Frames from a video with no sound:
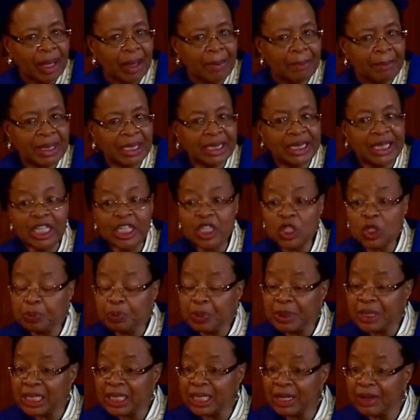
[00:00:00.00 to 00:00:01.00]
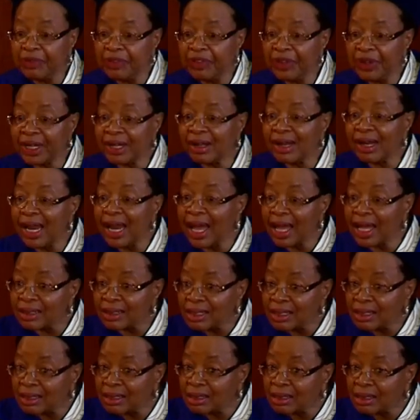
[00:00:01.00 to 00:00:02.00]
But this specific
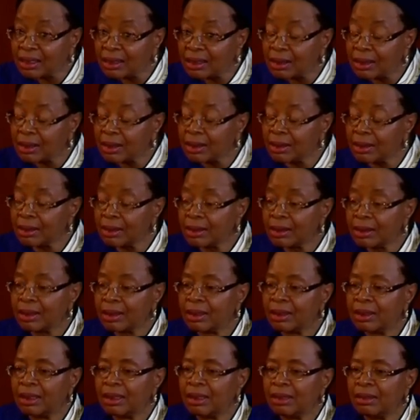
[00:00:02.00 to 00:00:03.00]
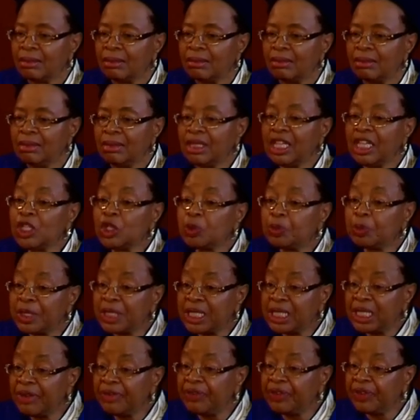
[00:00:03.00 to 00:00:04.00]
class, this
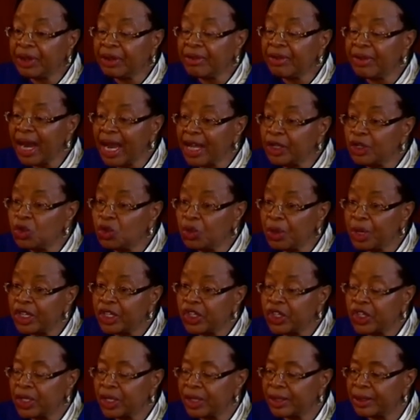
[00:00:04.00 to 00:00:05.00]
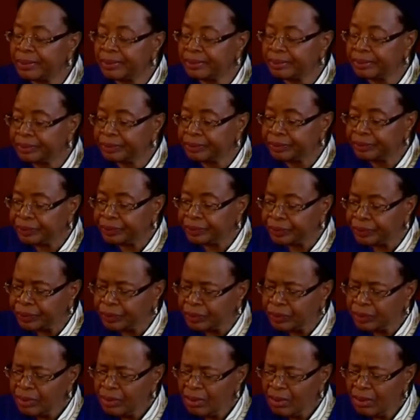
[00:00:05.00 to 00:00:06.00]
specific graduation,
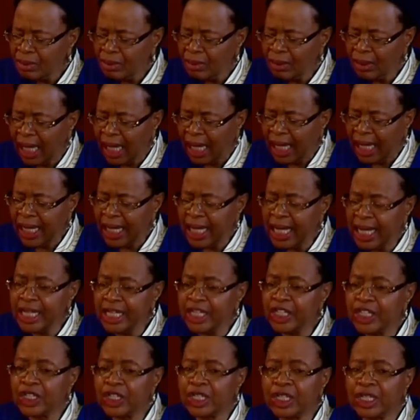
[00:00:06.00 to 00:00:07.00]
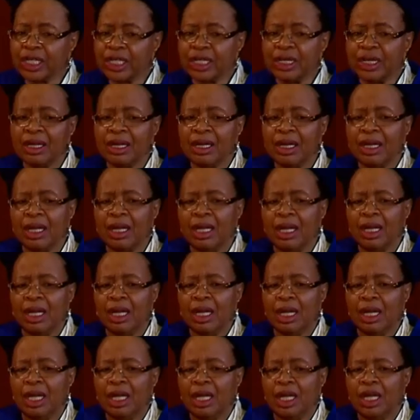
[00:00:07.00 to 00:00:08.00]
is
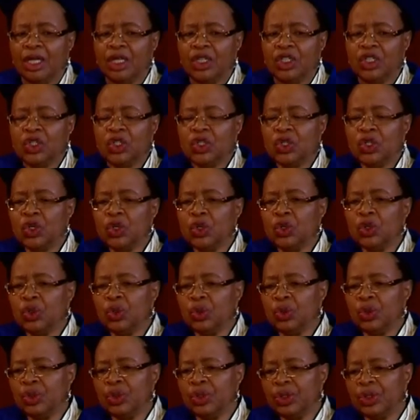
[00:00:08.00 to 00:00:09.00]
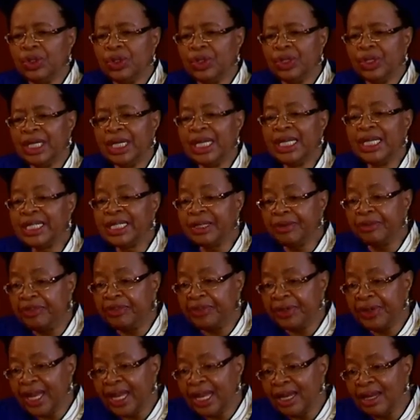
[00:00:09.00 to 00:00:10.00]
to
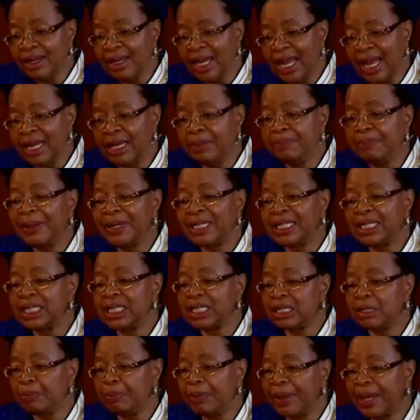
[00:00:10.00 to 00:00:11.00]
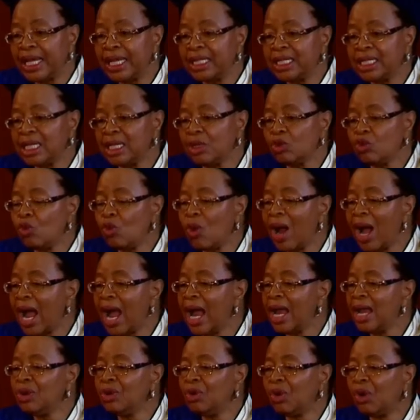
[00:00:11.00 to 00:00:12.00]
intervene and participate in
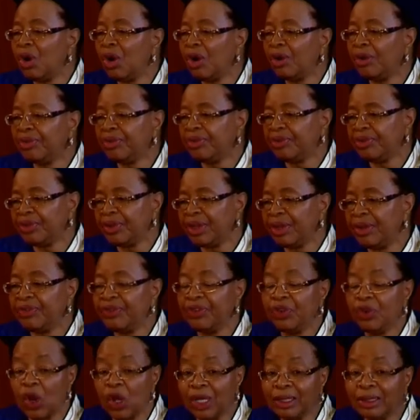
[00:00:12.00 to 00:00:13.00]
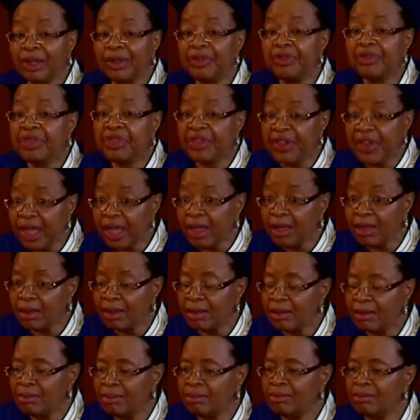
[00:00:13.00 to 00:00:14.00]
one of, if not the
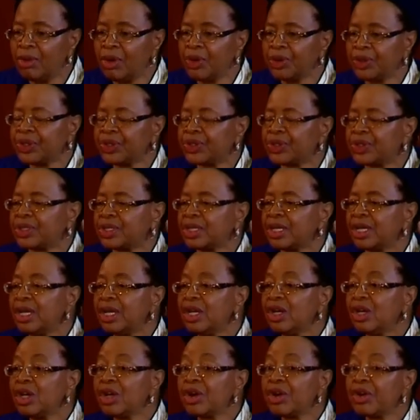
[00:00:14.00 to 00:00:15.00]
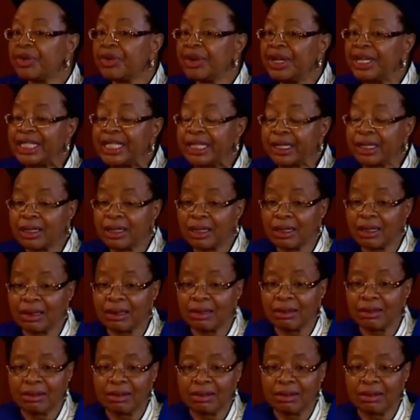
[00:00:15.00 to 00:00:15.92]
most critical